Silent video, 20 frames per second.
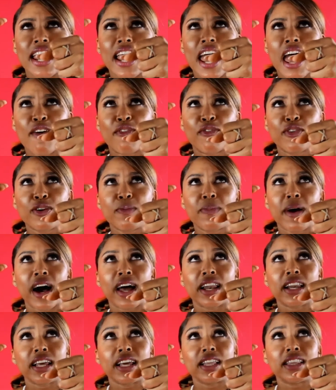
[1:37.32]
and
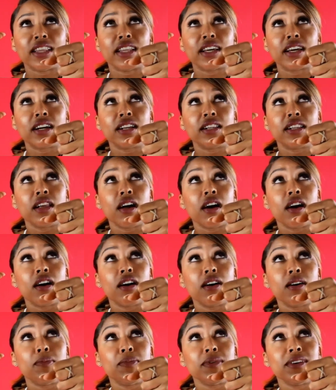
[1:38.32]
everybody in the
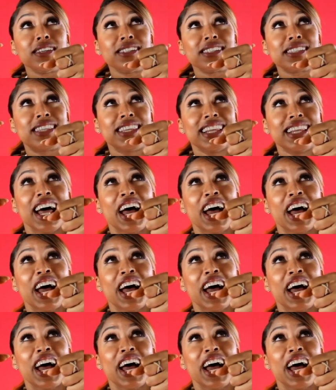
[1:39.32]
club is